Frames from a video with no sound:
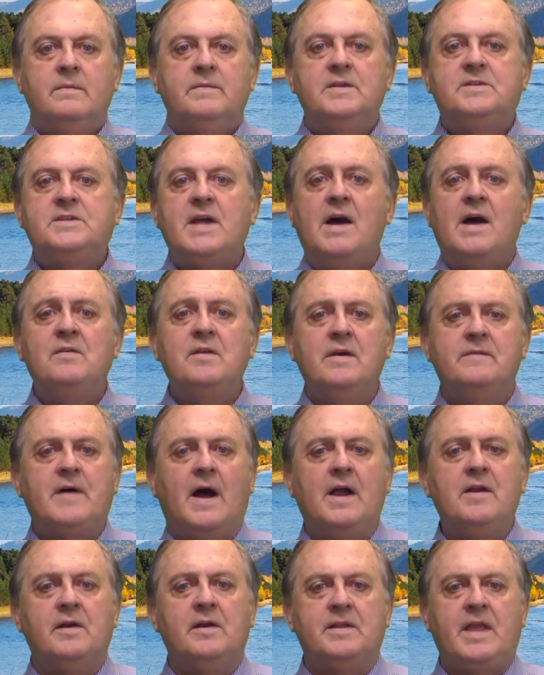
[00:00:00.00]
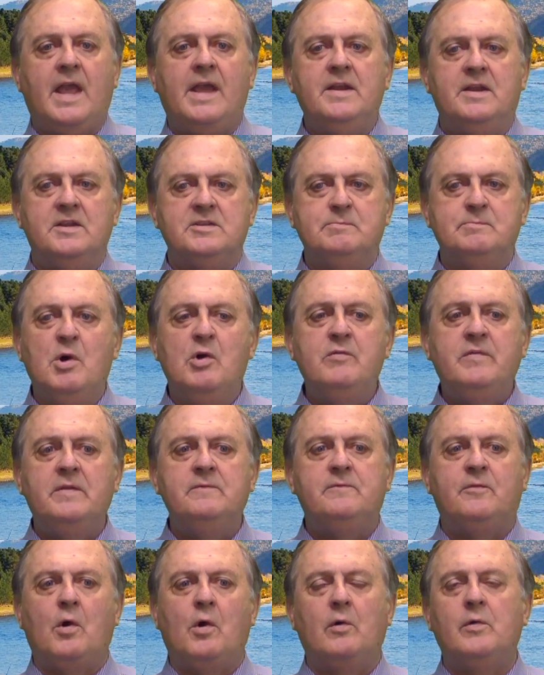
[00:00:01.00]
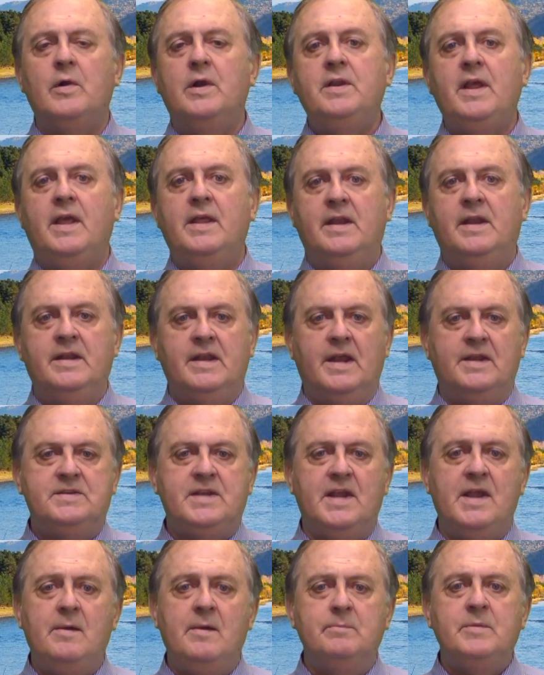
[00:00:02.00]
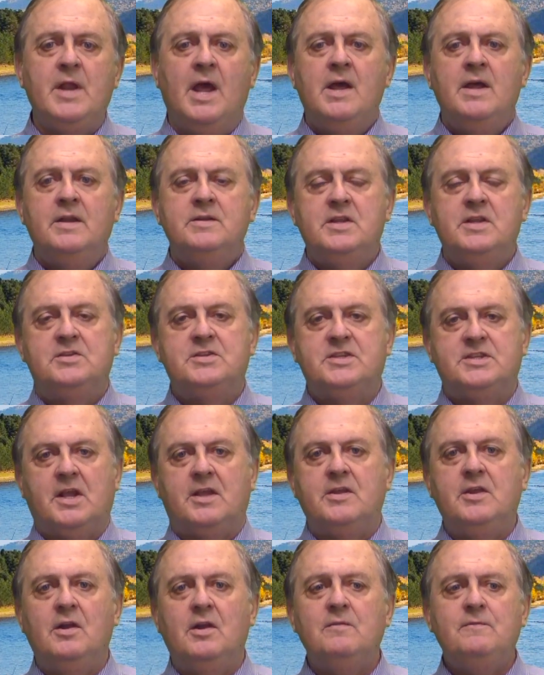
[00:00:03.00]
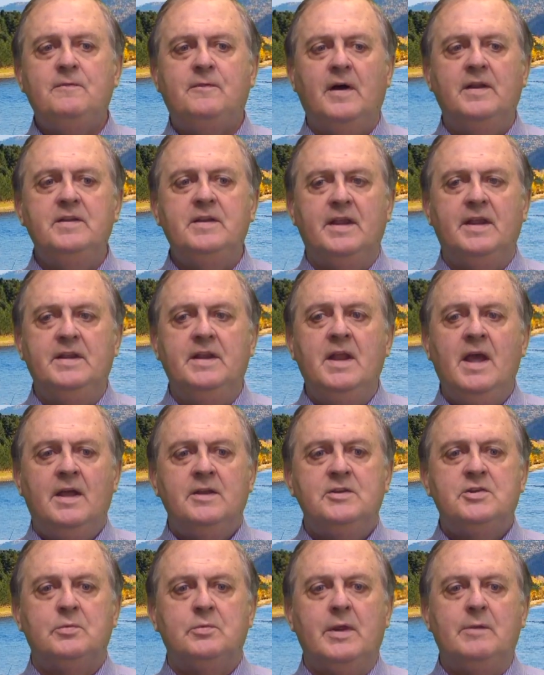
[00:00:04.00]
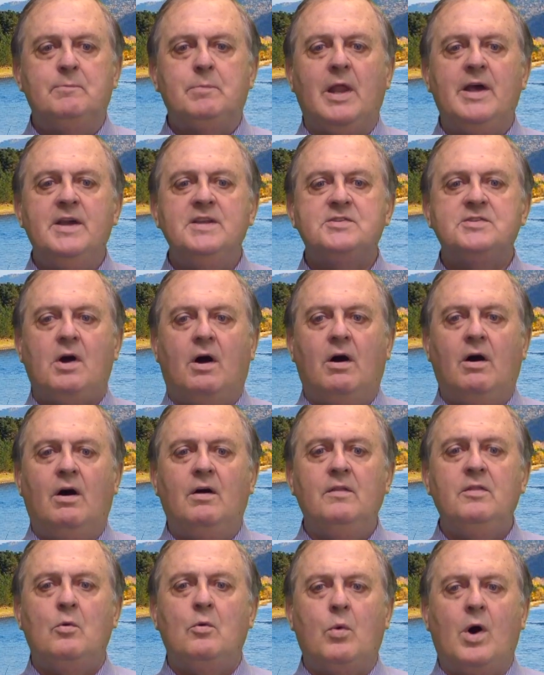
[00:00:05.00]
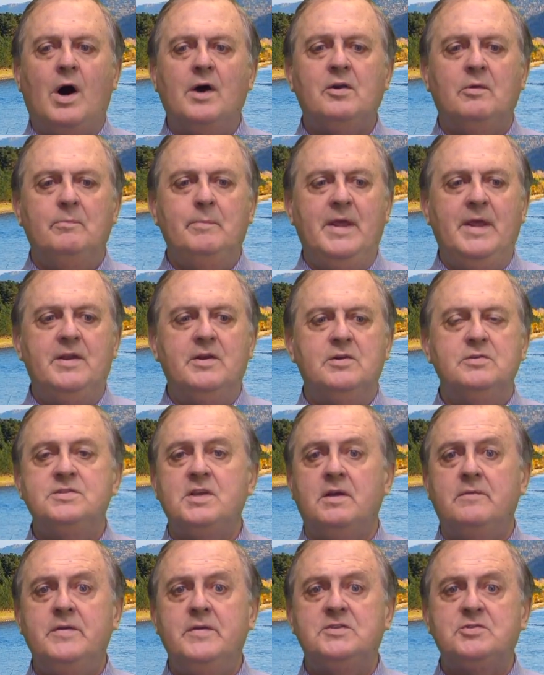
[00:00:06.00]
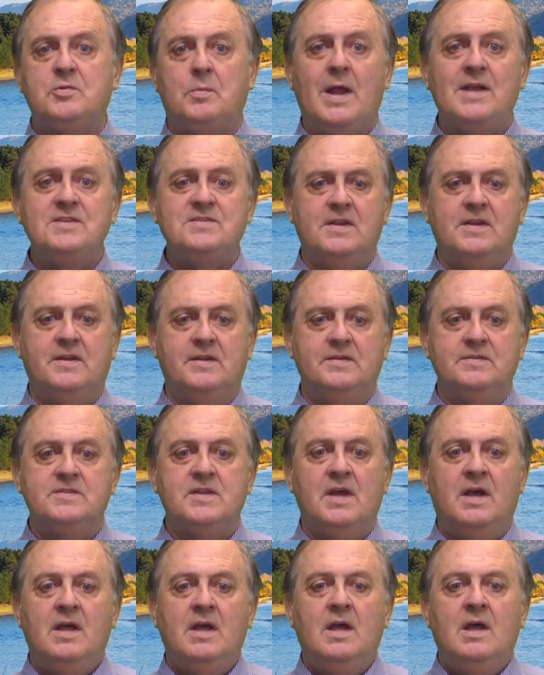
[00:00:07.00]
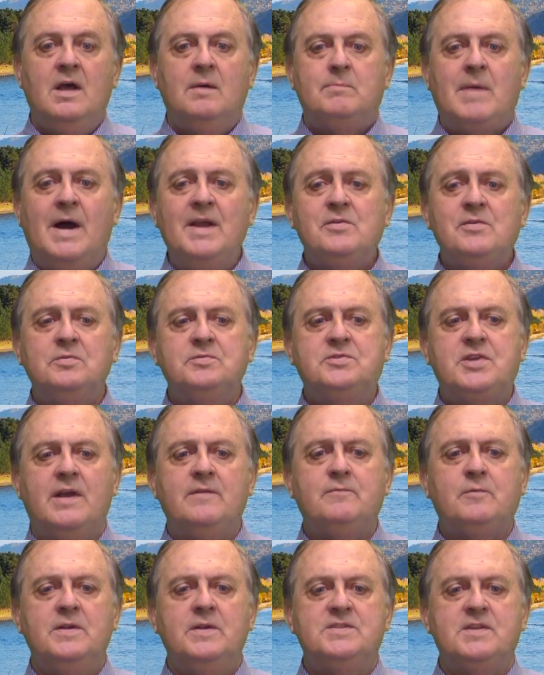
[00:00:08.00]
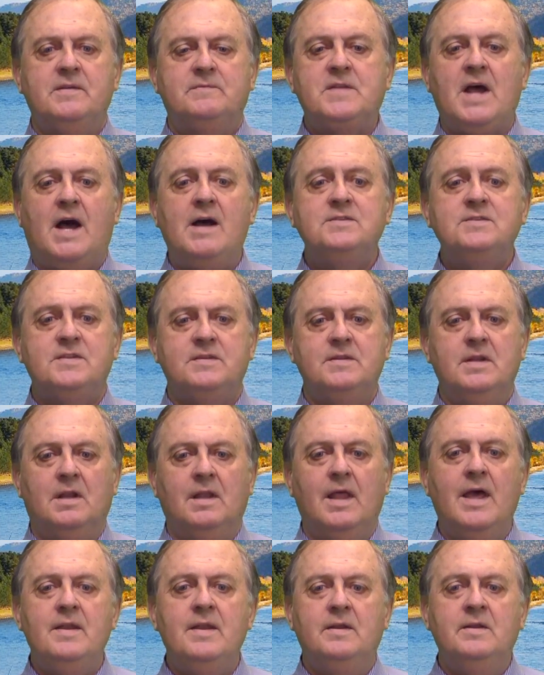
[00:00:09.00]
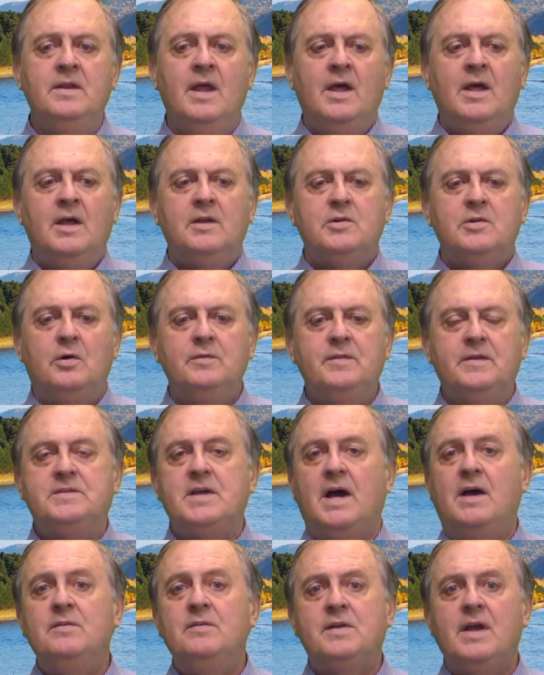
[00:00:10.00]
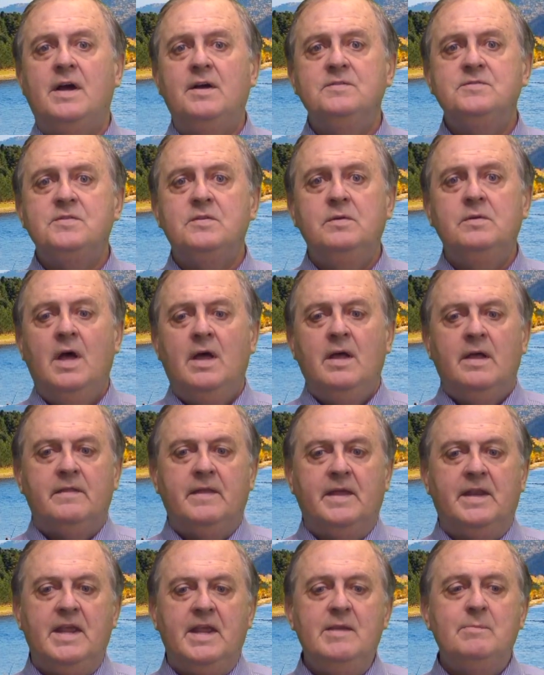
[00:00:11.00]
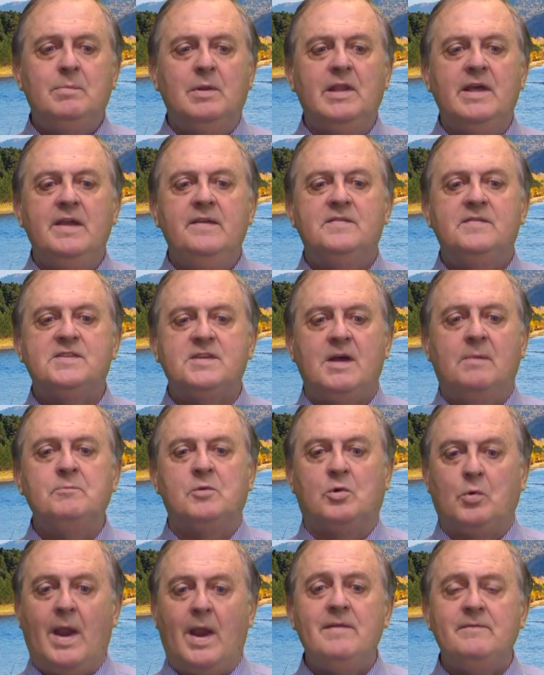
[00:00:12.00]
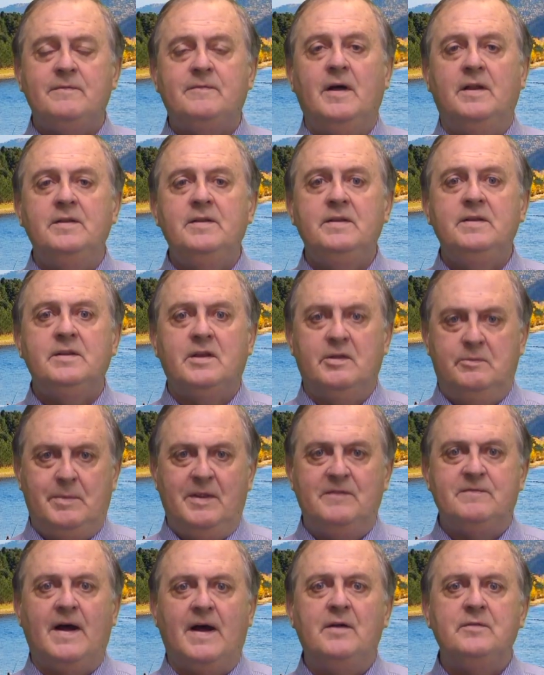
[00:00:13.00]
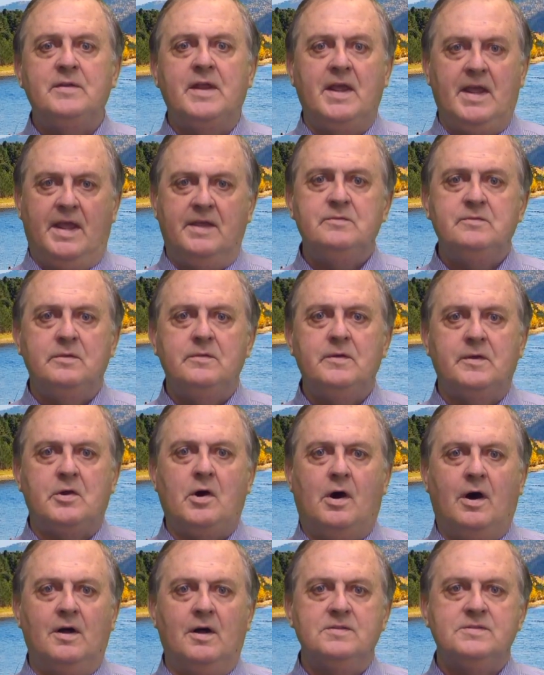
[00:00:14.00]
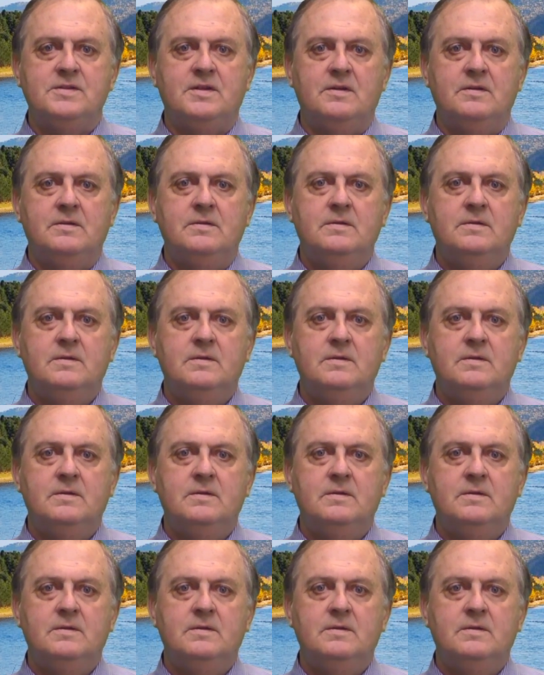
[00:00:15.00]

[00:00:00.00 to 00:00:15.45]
The town of Iron Gate is moving forward in an attempt to secure funding to replace all the water meters of its residents. Michael Jeffries of Thompson Litton told the town council that he believes some grant funding could be found to handle the cost.